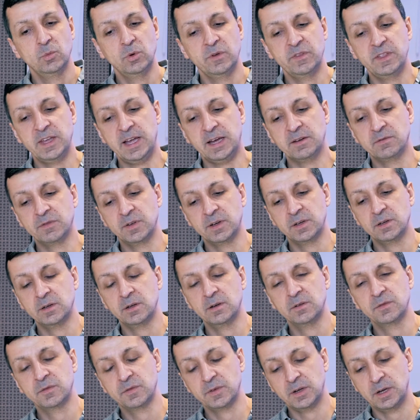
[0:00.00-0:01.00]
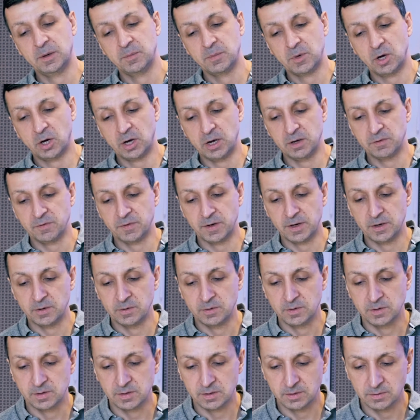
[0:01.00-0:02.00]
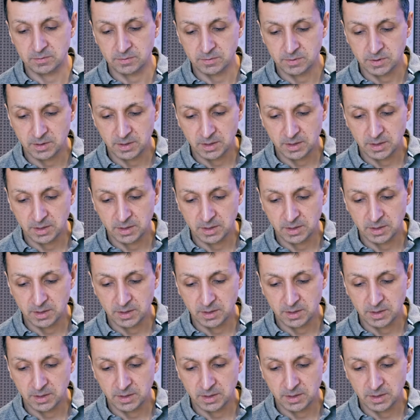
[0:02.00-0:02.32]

The advent of iPhones and